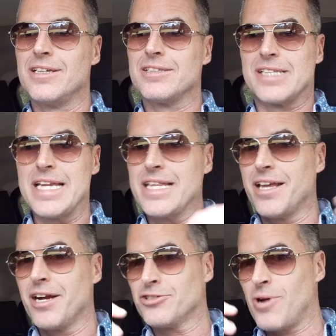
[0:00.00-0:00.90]
sitting
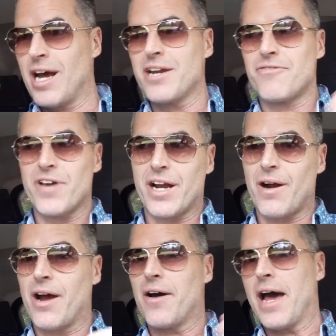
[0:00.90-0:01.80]
there trying to figure
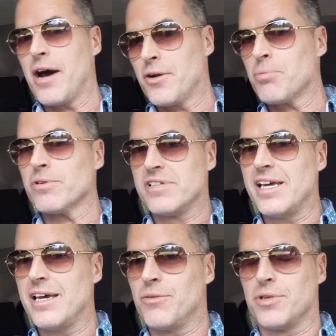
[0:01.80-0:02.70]
out how to
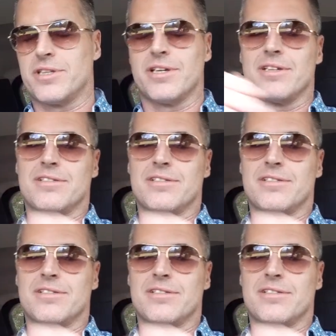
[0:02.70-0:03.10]
proceed with this.